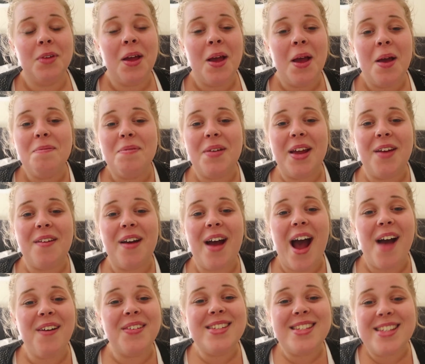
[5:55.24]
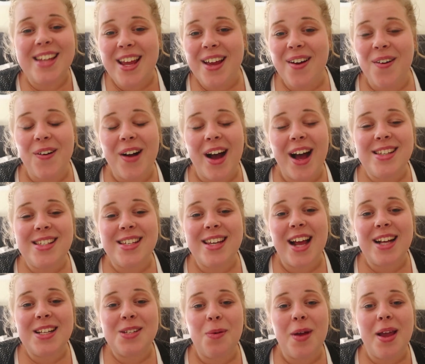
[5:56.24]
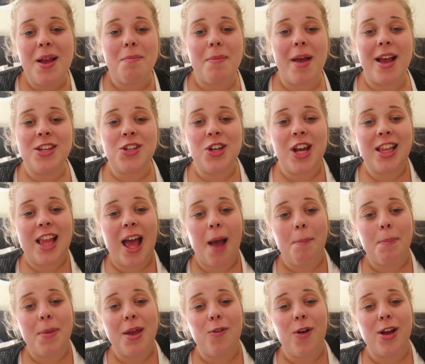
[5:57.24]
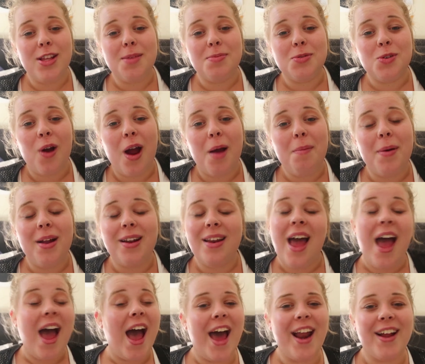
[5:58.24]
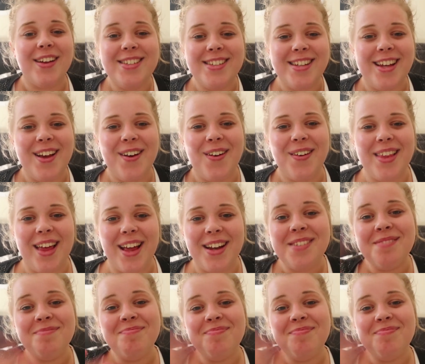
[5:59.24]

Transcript: But anyway, I will see you all guys next week. Make sure you hit that big red subscribe button, and I'll see you all then.